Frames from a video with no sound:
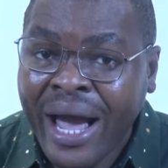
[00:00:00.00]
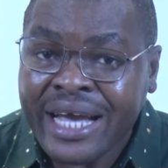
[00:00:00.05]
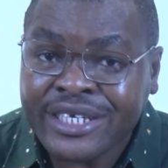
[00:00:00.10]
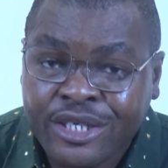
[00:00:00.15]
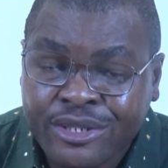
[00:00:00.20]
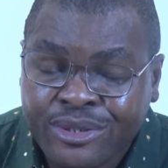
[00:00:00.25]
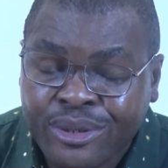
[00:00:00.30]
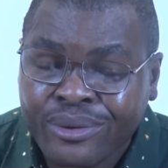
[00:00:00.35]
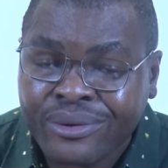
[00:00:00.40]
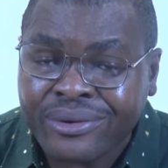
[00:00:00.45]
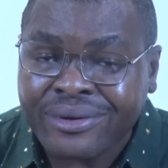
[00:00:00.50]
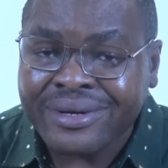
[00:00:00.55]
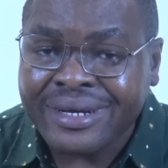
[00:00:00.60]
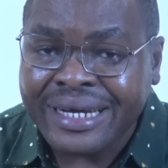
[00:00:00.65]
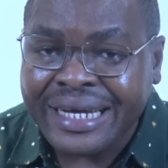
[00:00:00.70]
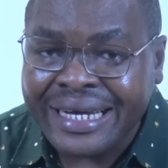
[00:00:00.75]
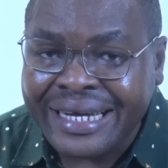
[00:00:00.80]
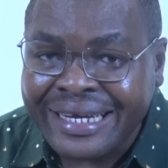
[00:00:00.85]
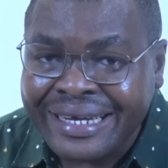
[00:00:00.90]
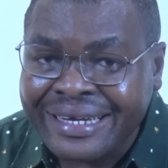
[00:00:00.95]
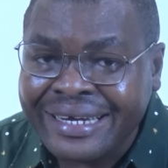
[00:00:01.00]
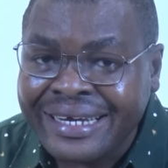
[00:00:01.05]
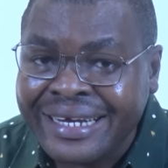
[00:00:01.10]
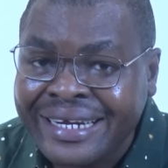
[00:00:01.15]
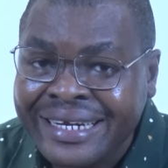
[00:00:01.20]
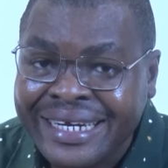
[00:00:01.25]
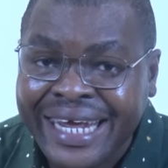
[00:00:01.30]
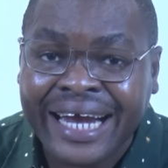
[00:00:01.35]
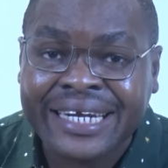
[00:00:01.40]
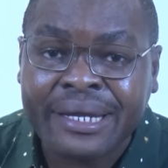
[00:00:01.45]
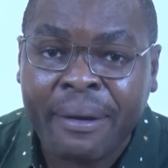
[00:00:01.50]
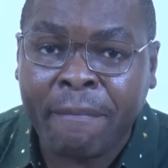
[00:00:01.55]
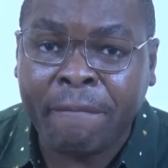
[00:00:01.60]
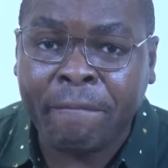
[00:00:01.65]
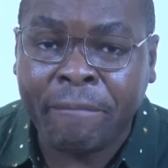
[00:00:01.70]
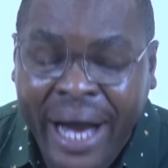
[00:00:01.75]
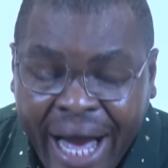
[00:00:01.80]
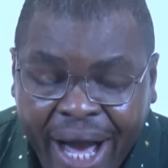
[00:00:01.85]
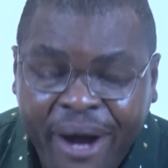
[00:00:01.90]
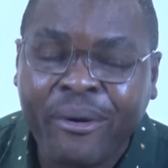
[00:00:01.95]
Why is it so? There are the
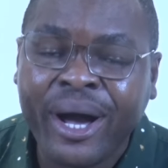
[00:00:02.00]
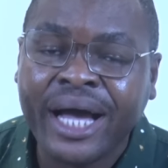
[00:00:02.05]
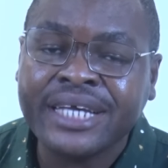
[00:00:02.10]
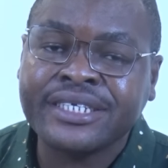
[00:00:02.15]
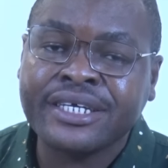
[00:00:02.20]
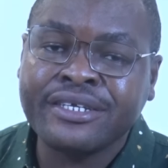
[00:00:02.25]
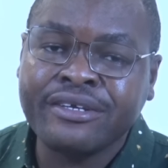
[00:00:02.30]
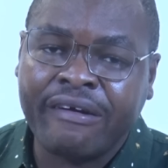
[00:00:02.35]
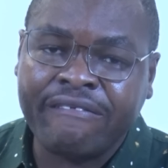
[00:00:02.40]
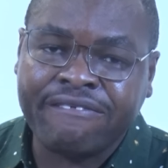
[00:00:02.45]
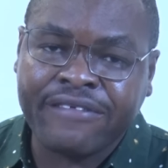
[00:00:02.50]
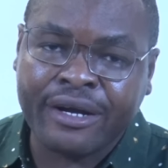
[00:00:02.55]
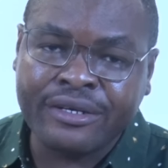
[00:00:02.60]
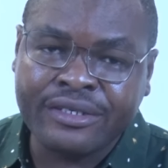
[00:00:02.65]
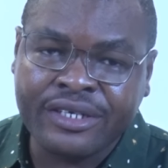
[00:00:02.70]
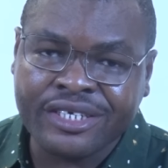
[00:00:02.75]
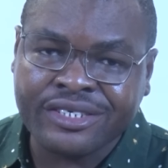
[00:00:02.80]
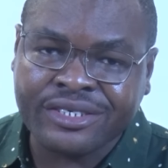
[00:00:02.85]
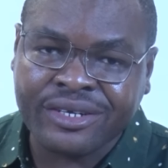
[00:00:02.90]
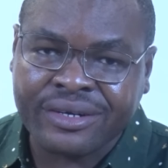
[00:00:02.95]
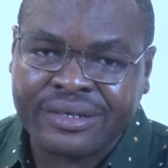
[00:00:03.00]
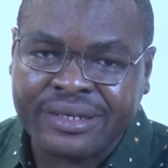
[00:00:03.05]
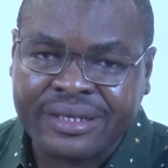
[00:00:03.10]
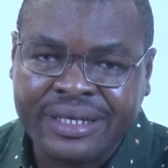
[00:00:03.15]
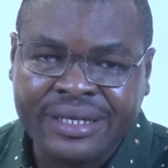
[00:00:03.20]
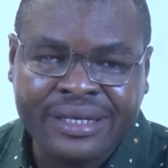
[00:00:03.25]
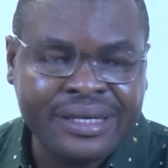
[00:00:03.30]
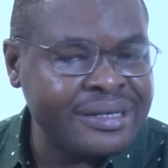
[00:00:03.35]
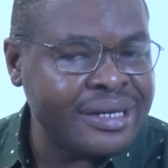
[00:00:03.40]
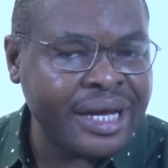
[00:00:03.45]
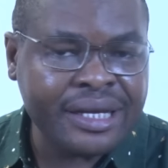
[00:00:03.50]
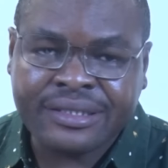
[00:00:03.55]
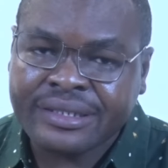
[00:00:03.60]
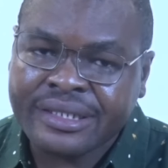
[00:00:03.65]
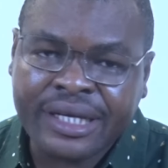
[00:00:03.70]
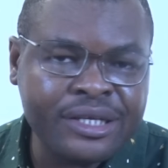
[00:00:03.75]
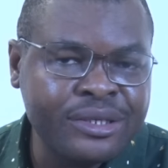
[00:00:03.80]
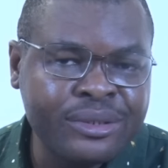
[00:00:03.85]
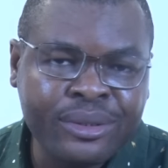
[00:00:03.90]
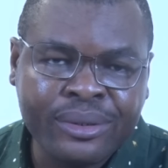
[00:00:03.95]
powers in your foundation. I
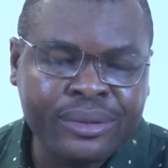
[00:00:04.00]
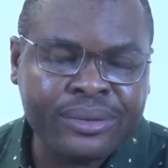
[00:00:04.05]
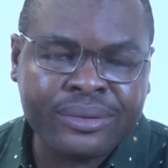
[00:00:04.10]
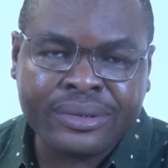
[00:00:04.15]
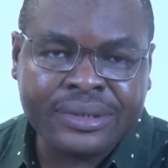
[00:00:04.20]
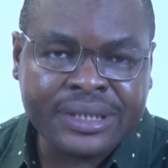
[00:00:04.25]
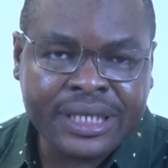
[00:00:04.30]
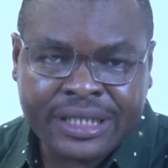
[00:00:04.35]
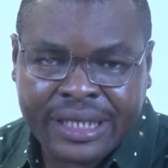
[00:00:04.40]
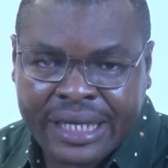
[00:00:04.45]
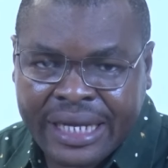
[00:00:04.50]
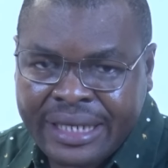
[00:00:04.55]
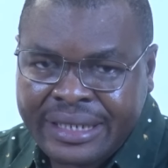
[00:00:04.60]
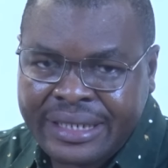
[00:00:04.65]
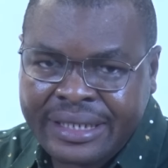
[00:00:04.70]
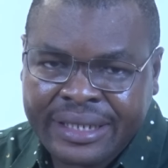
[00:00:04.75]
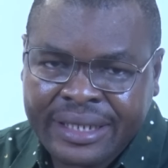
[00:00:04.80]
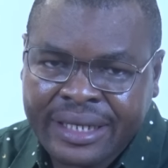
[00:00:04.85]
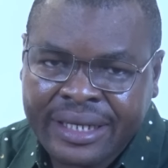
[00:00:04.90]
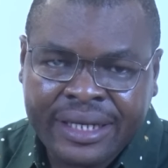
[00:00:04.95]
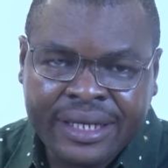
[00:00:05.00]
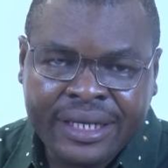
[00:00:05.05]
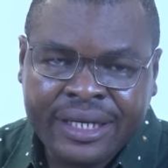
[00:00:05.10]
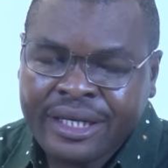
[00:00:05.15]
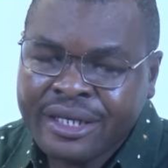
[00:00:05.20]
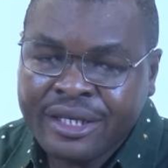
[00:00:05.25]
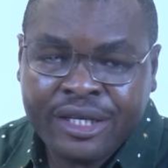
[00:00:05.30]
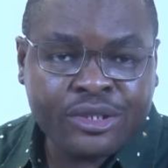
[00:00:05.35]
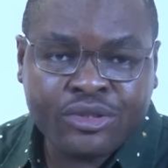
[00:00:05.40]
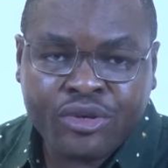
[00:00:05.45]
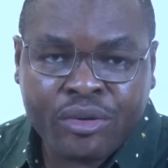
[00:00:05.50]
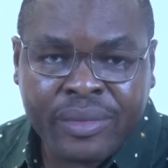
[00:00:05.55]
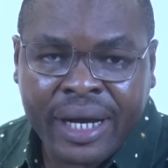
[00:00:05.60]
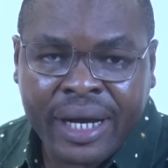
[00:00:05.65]
said, no, this lady, this